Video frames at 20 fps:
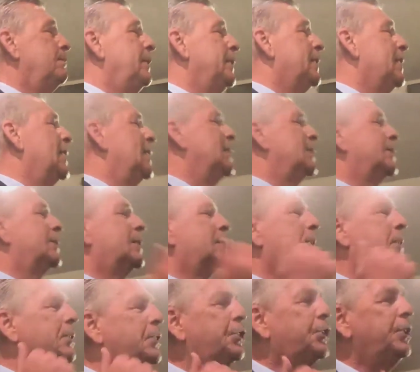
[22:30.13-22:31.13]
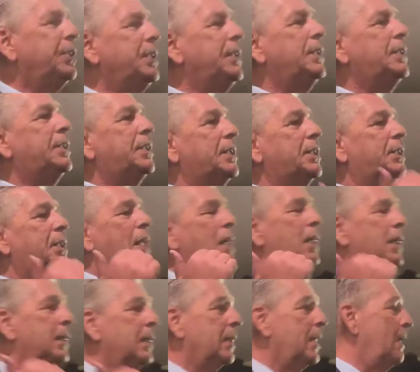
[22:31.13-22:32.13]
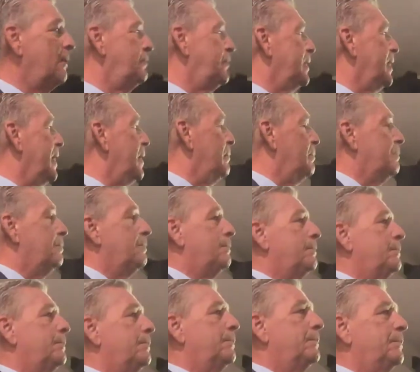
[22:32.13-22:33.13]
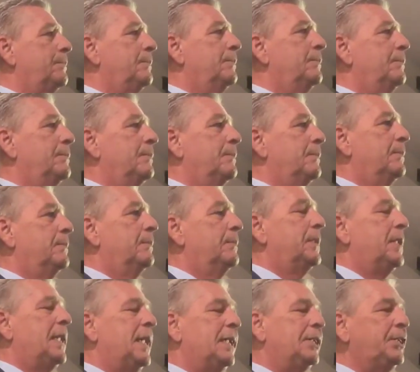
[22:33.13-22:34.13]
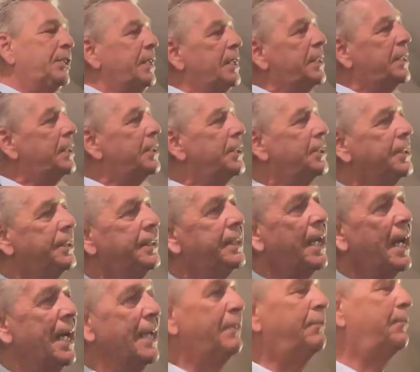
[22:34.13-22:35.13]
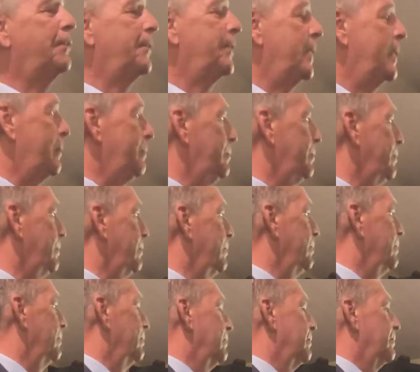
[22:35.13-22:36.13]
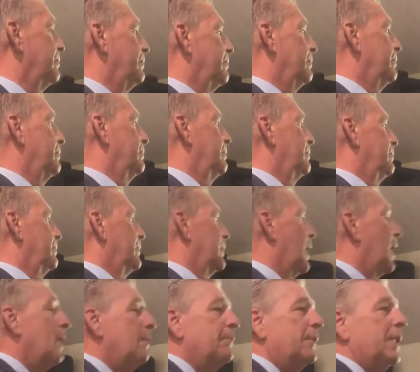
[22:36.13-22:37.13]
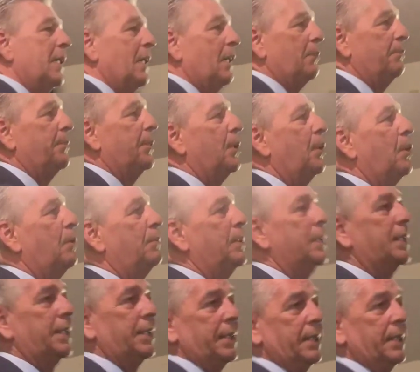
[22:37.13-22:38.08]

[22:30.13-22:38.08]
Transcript: Because Jesus loved them. And Jesus died for them. I'm going to help the homeless.